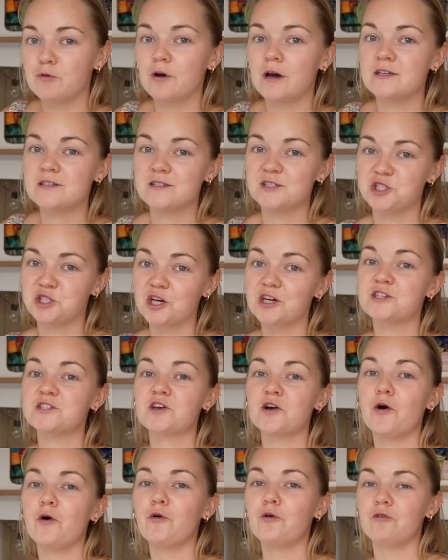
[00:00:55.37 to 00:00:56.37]
has
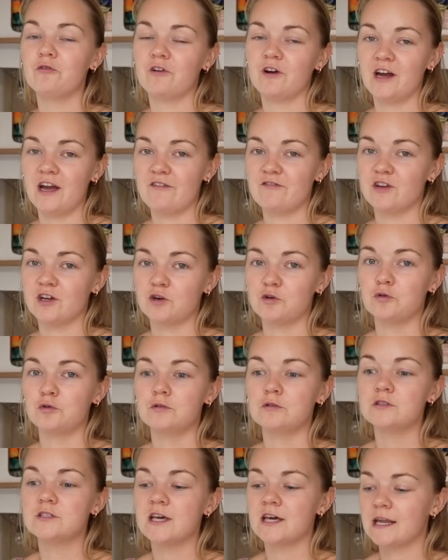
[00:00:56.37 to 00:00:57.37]
just got over having a
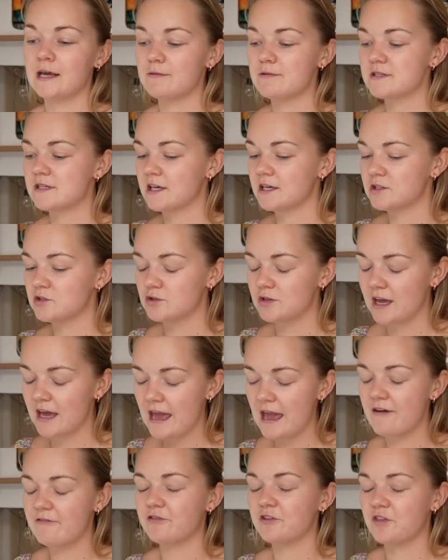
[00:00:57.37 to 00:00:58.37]
cold, and I was like doing
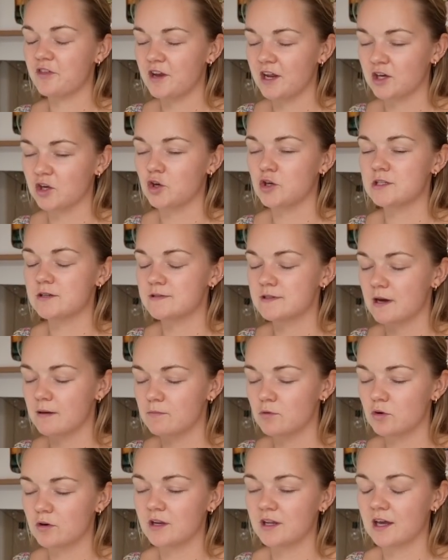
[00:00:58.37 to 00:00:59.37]
everything I could. I was like,
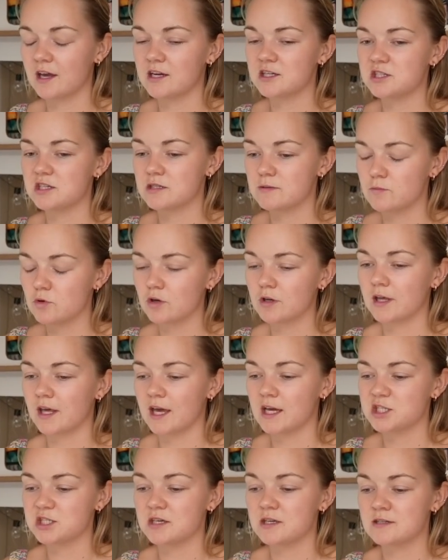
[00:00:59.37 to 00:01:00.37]
I'm not going to catch this, I'm not going to
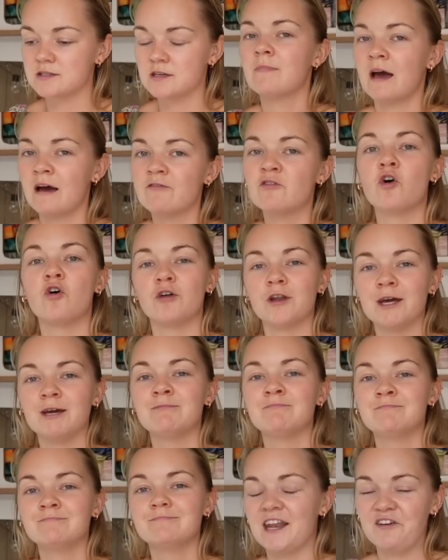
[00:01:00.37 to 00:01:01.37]
catch this. I've caught it,
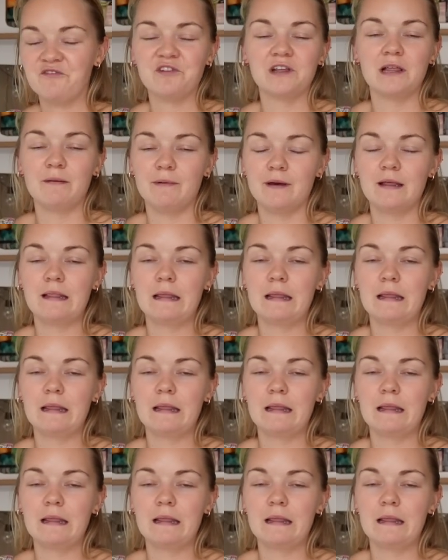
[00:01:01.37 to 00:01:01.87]
and I feel a bit